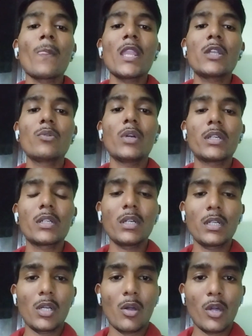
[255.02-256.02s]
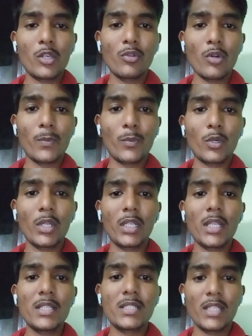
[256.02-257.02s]
your drug or your product
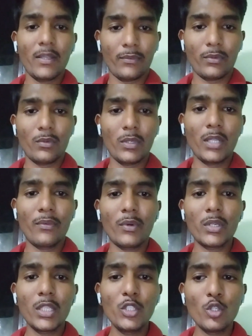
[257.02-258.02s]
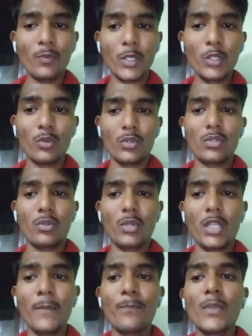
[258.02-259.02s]
is safe, okay, for the human use.
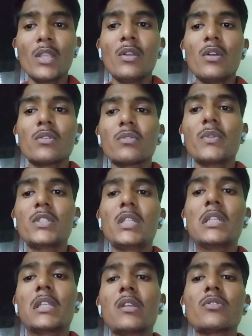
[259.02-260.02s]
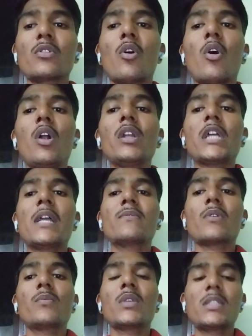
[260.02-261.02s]
Okay, so which includes all types
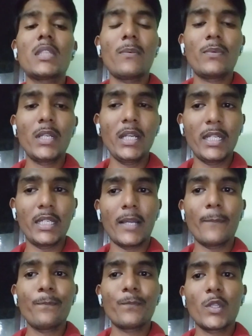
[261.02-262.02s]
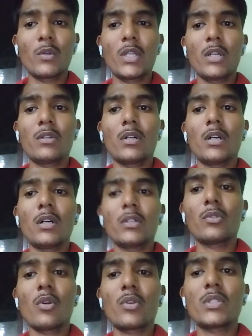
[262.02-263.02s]
of this safety data. Okay,
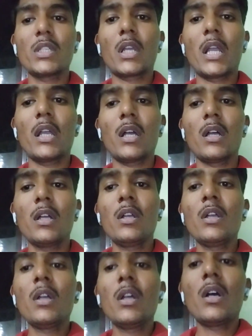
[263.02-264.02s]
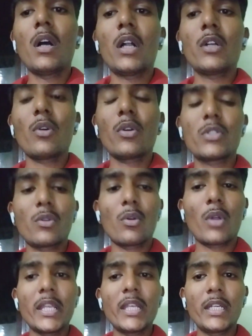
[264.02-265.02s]
toxicokinetics,
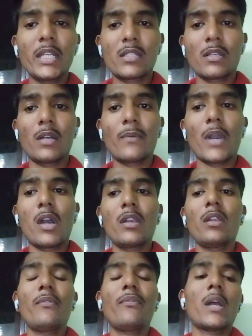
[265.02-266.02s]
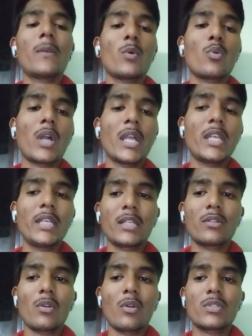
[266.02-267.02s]
pharmacokinetic
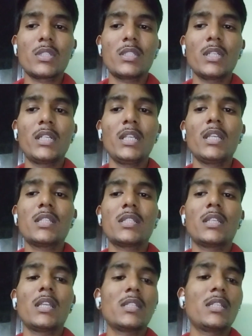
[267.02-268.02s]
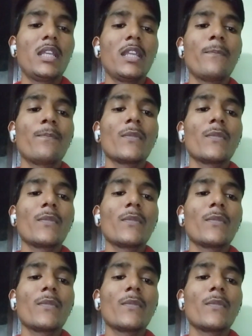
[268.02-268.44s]
toxicity testing,